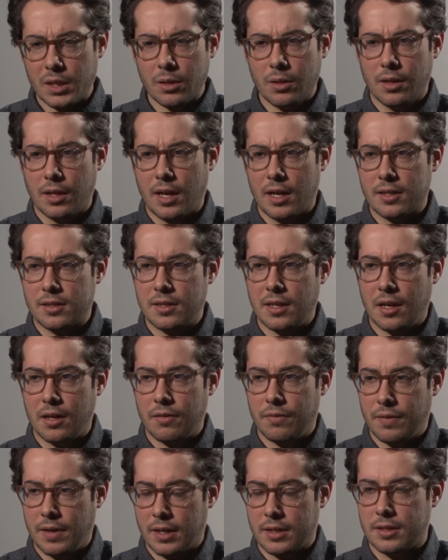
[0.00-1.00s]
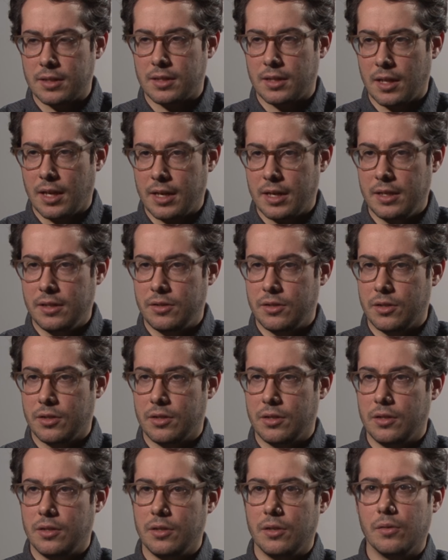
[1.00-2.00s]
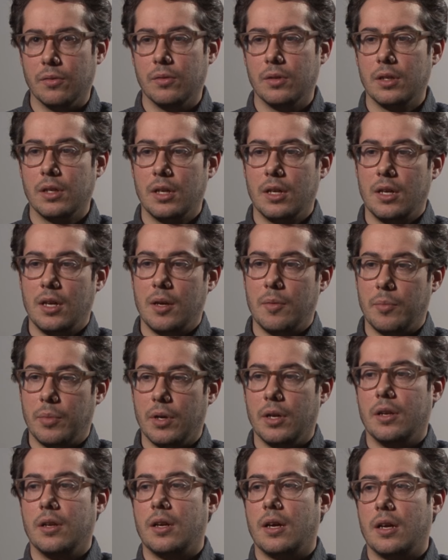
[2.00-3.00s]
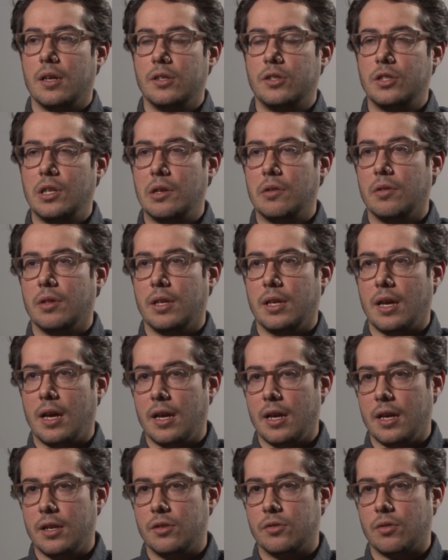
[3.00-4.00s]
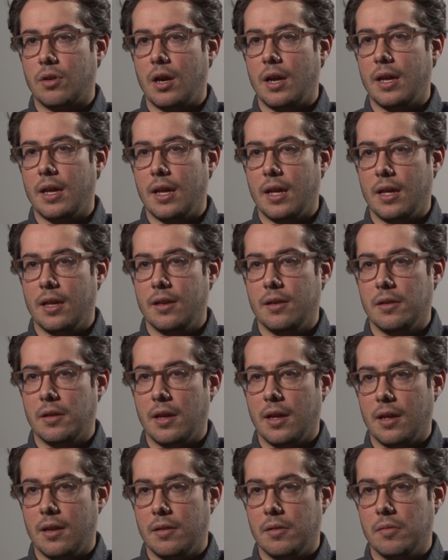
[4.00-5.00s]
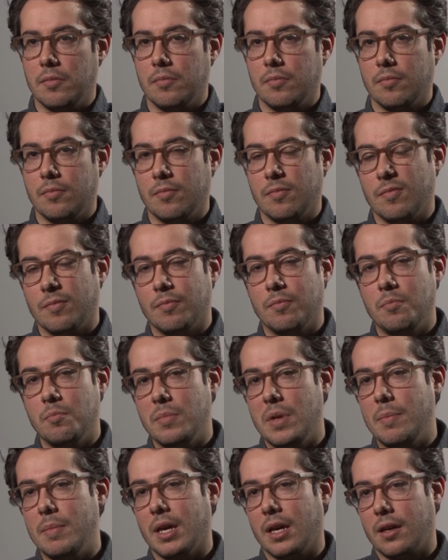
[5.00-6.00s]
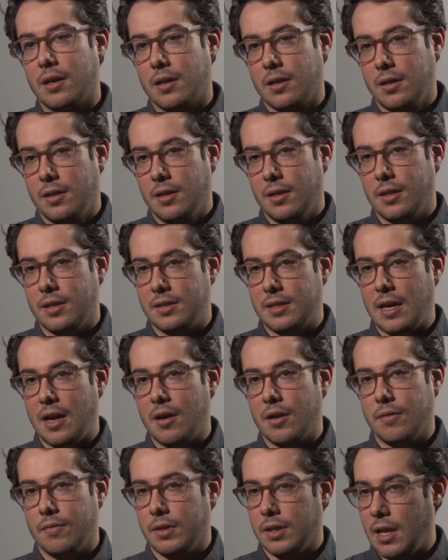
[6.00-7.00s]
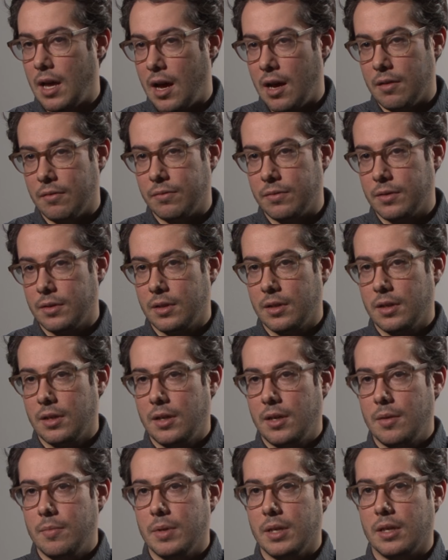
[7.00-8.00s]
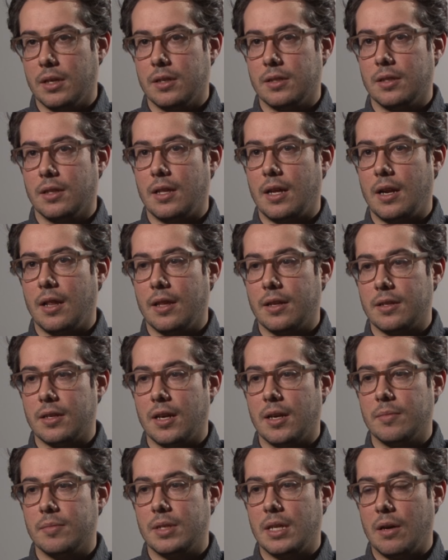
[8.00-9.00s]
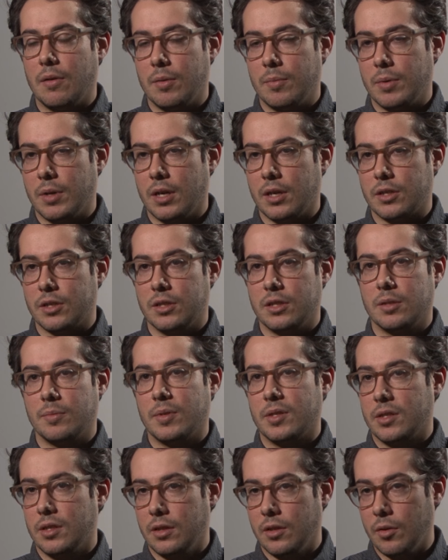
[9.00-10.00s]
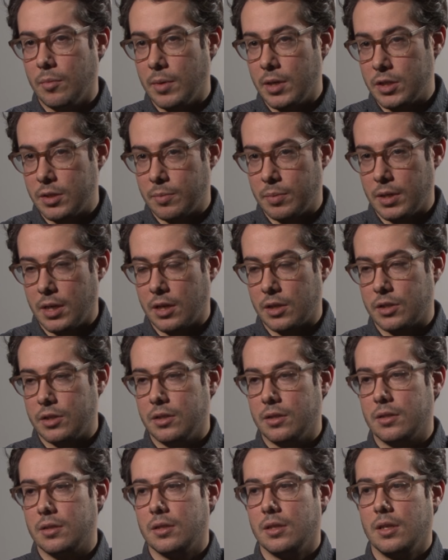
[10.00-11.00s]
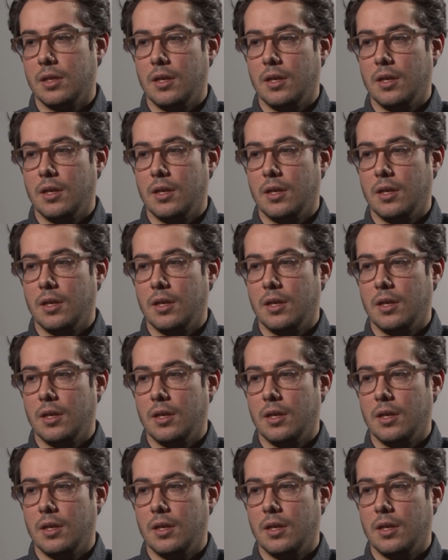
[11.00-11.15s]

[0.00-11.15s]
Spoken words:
a lot of sound effects, it's a lot easier to do. But generally, I try and mimic the sound of a lav, because a lot of the times now in productions, especially low-budget productions,